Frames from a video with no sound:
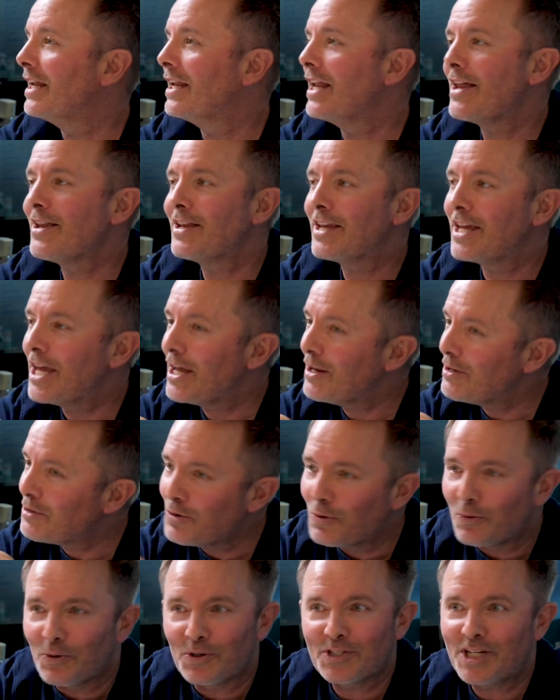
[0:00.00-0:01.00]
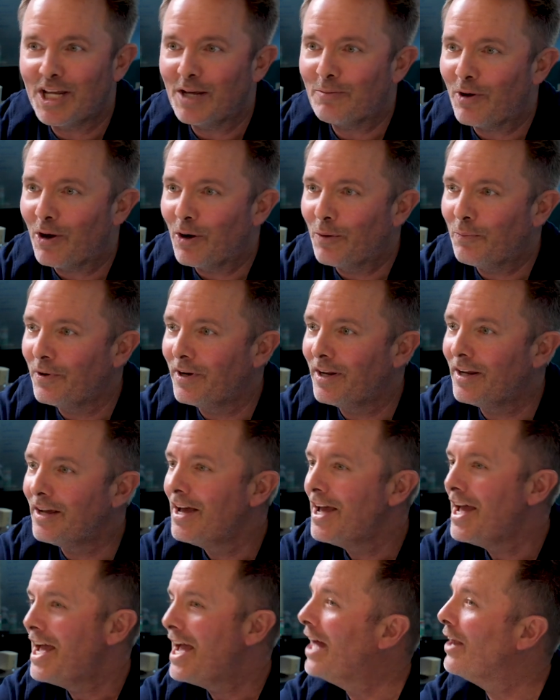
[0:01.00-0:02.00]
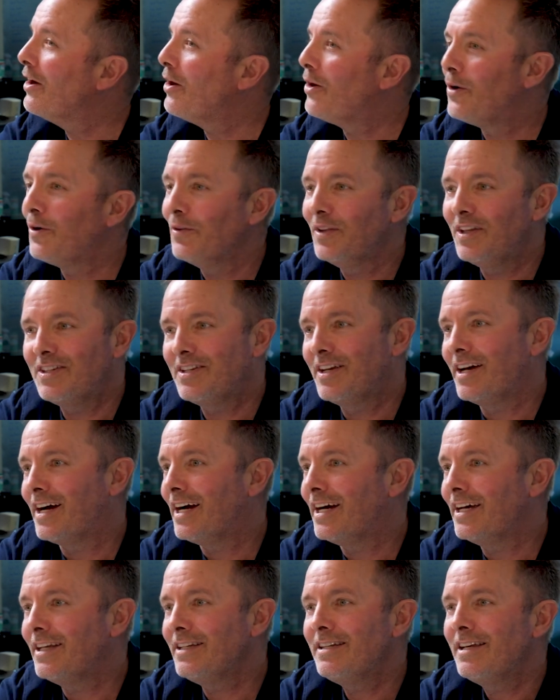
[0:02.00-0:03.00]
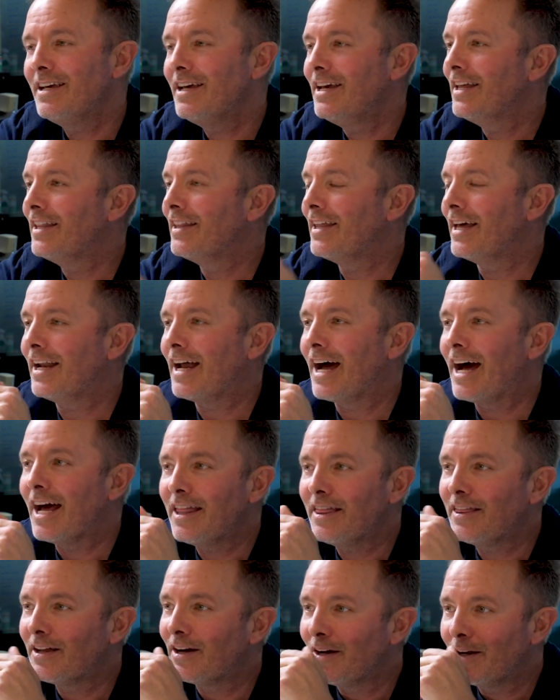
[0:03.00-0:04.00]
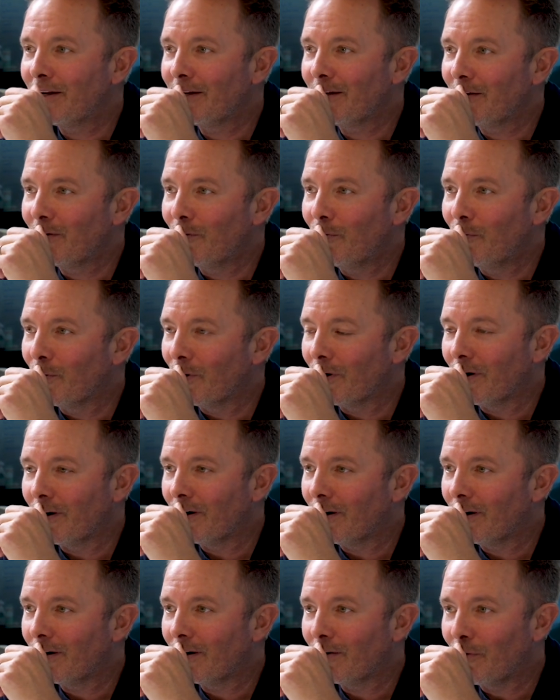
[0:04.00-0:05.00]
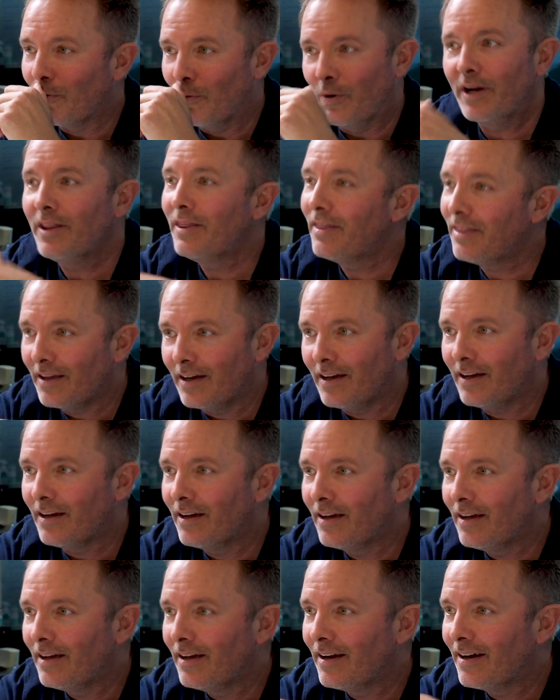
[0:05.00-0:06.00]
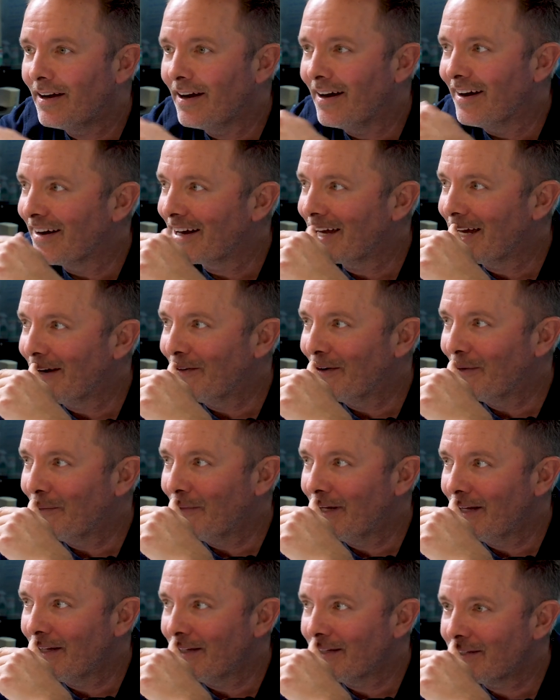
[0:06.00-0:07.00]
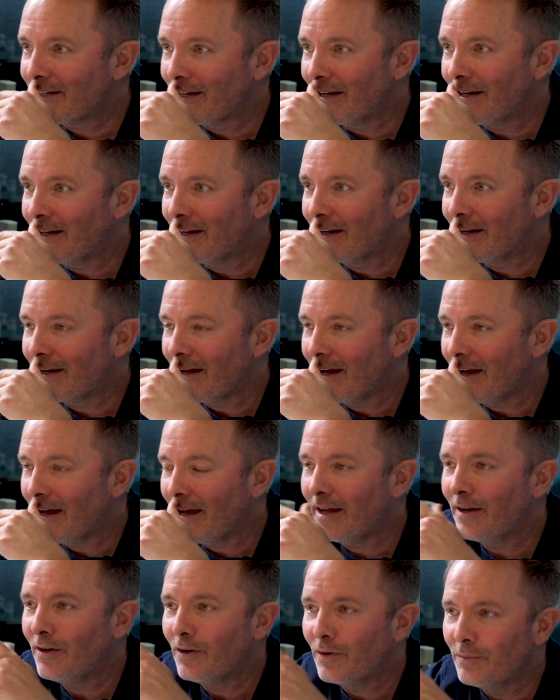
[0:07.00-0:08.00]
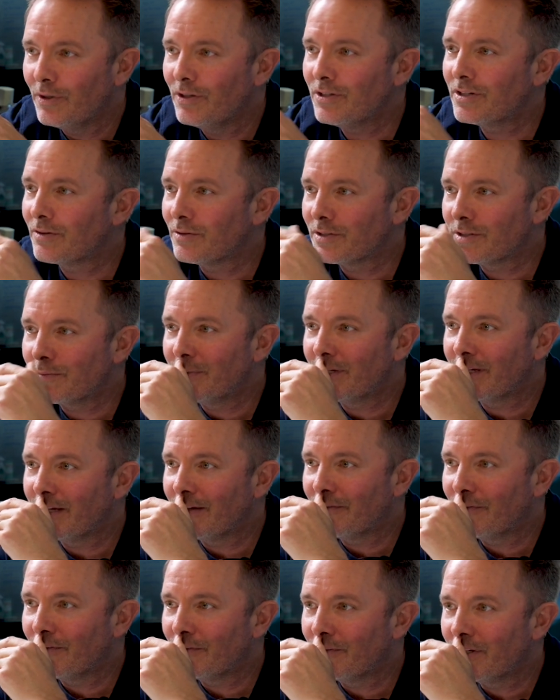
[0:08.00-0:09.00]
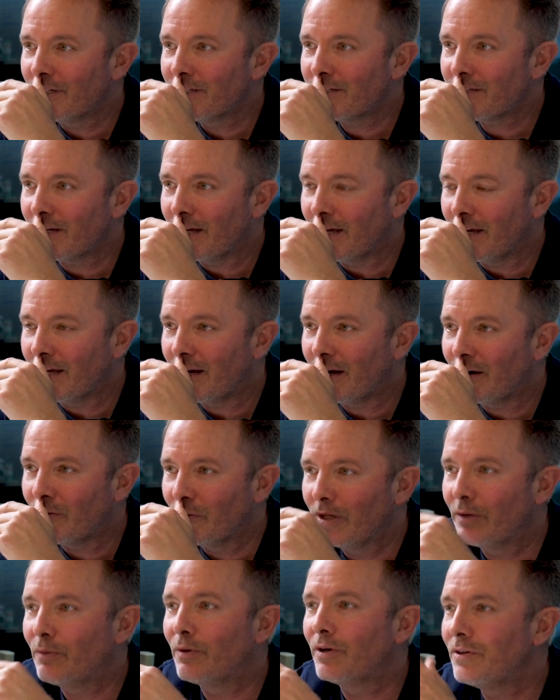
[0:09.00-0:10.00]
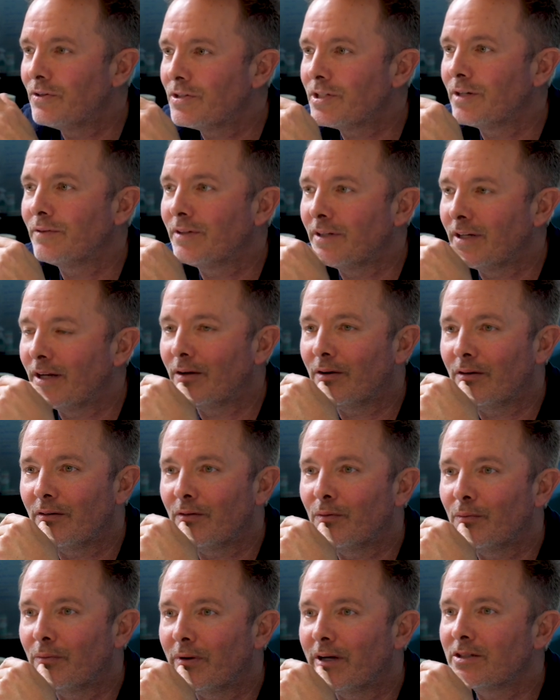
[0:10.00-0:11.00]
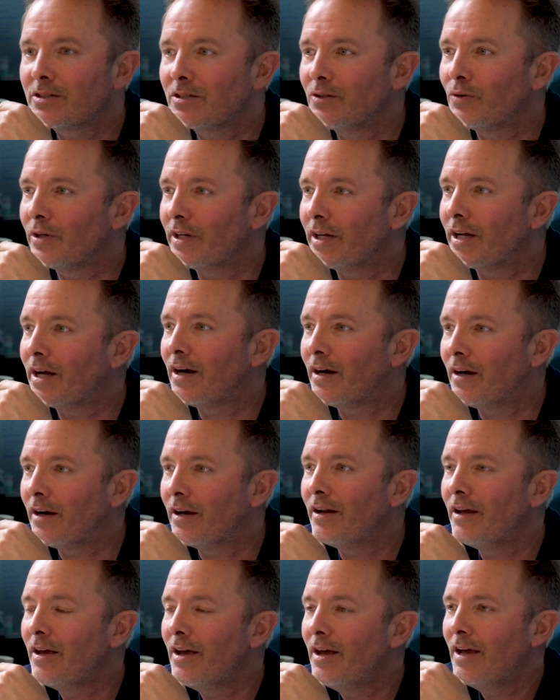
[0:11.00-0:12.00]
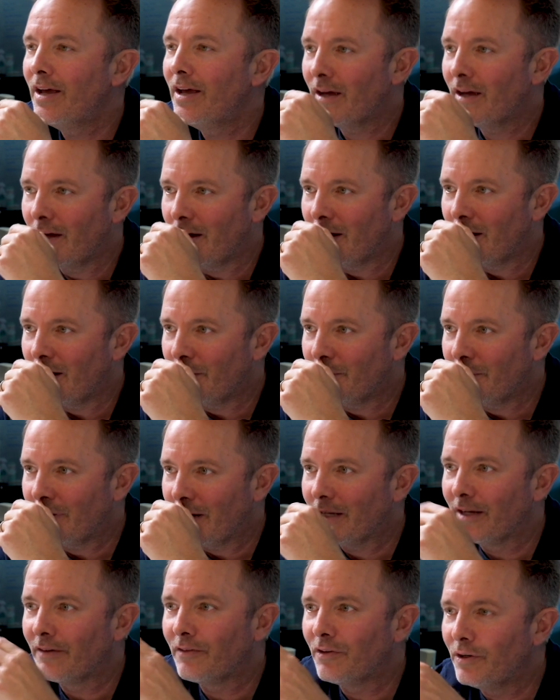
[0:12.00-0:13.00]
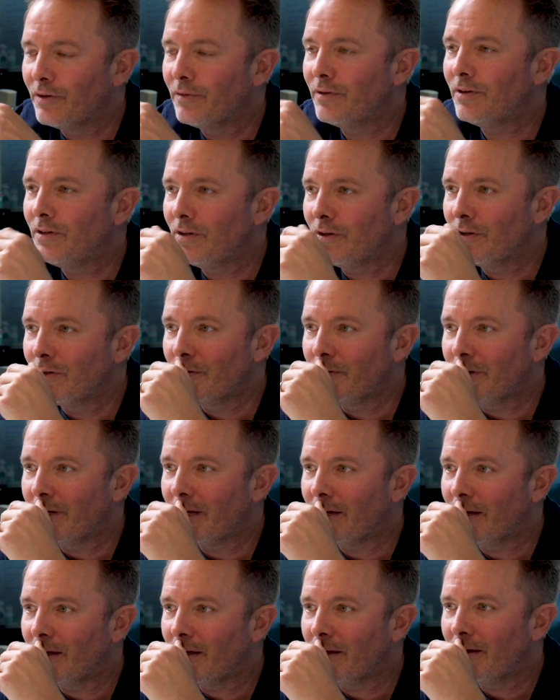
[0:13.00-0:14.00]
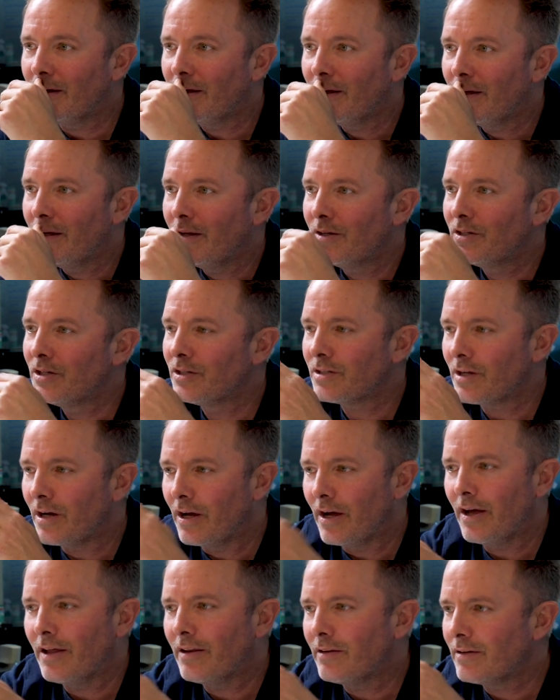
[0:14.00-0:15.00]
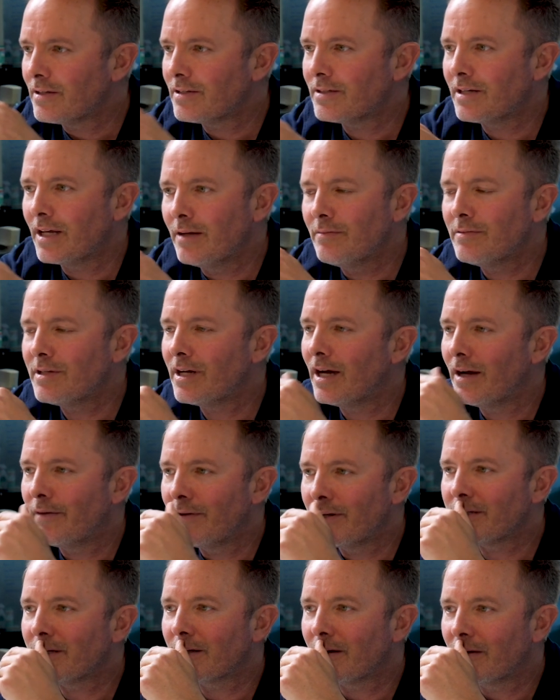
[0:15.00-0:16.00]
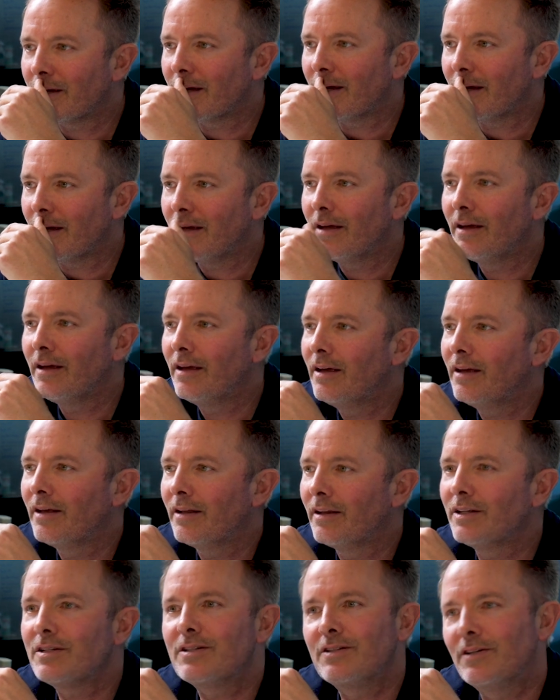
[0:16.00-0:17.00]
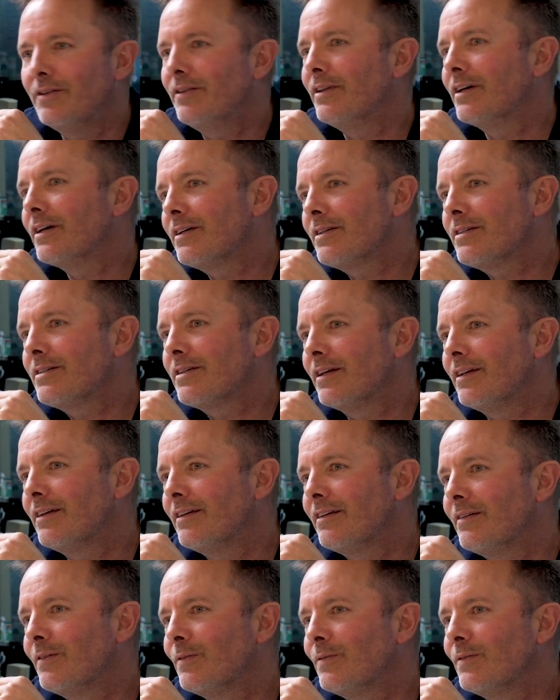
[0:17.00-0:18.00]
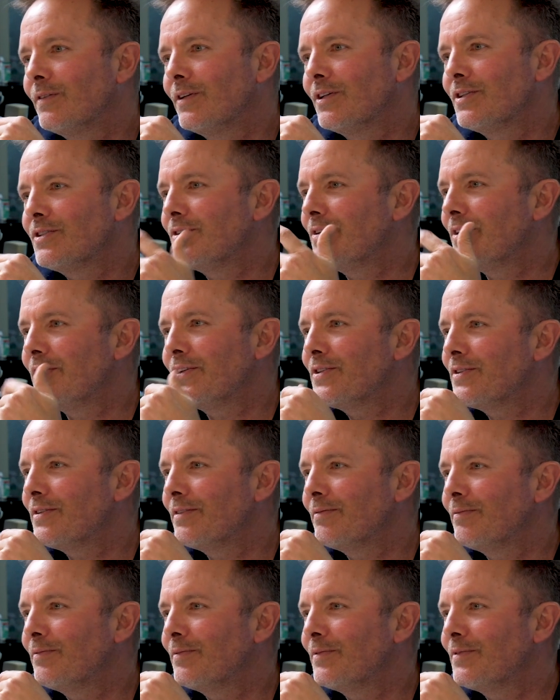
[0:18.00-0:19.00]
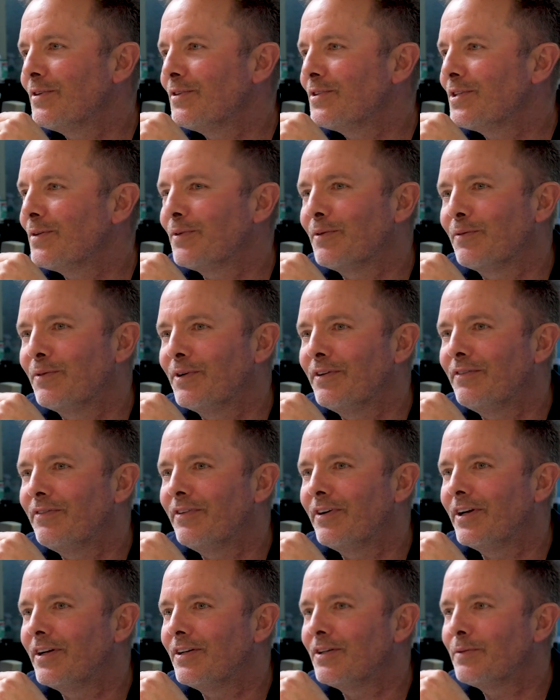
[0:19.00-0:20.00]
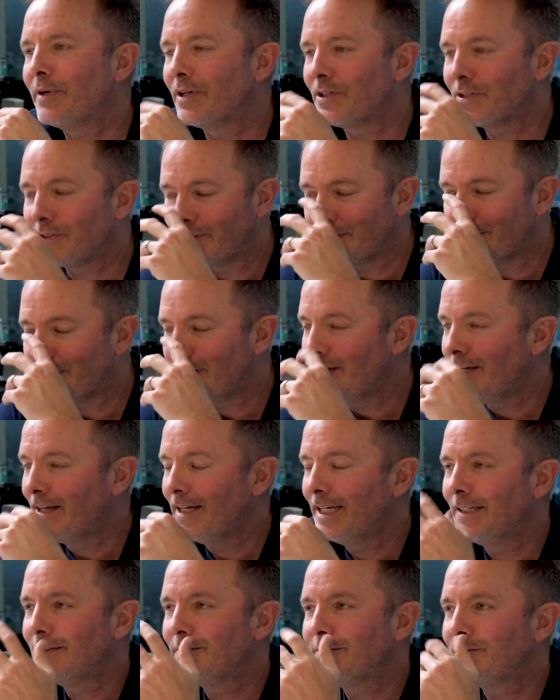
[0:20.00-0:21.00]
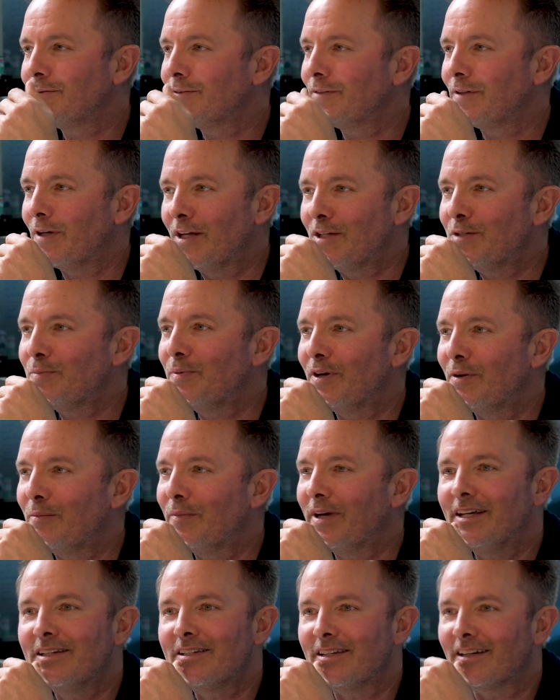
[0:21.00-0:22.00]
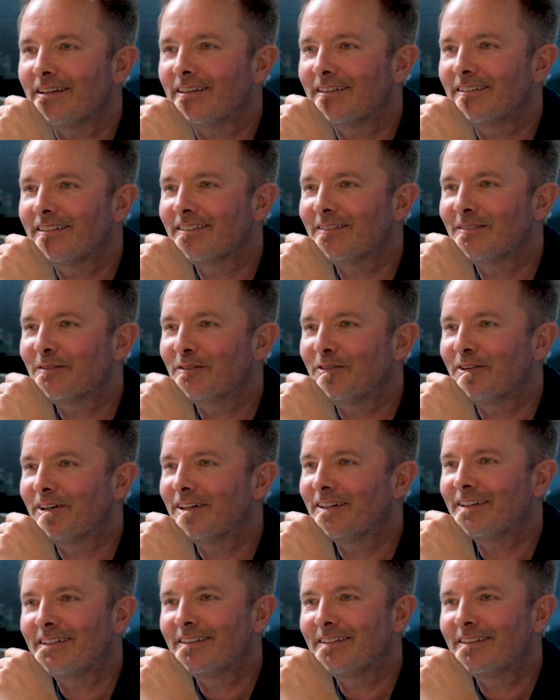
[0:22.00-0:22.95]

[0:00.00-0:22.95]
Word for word: And keep, doors keep opening, and all these guys that I thought were one thing are coming to me and saying, hey, your music was a big influence, and I really want to do something that brings glory to God. Um, I'd love to do it with you, and just at the same time, I was like, okay, let's do this, and let's, let's do something really fun and special, and it's been amazing if I'm